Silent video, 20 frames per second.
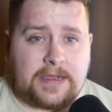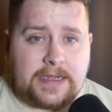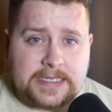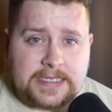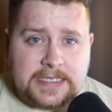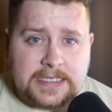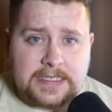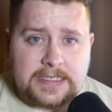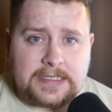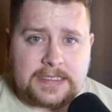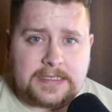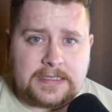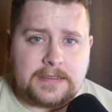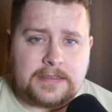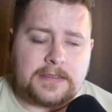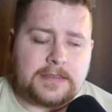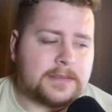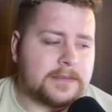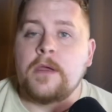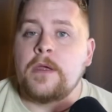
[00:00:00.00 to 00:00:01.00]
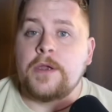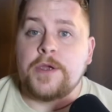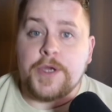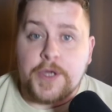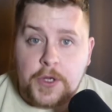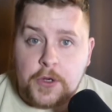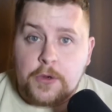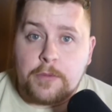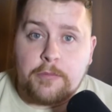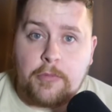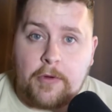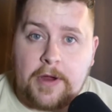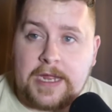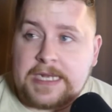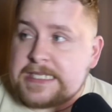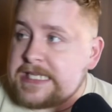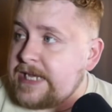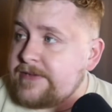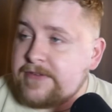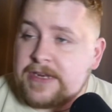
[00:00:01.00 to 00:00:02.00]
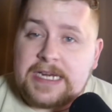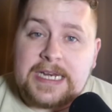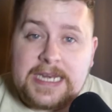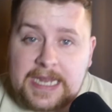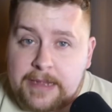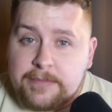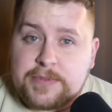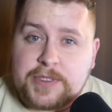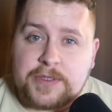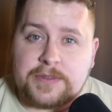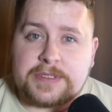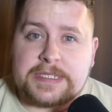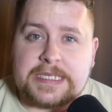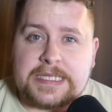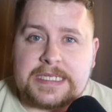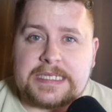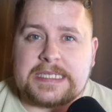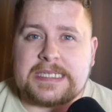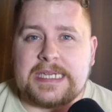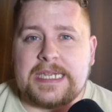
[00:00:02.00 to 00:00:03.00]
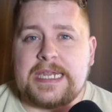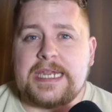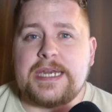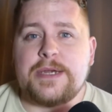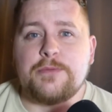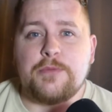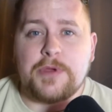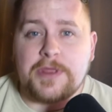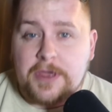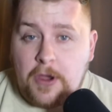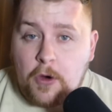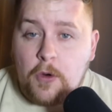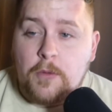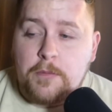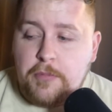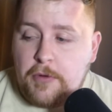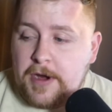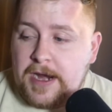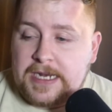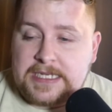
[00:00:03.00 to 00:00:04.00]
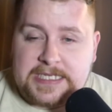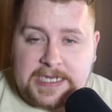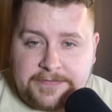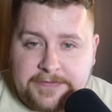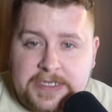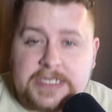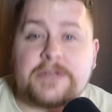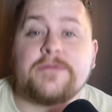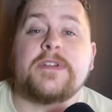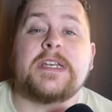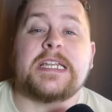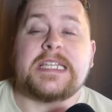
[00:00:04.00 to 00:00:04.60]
how you should go about finding the right mouse for you before you go purchasing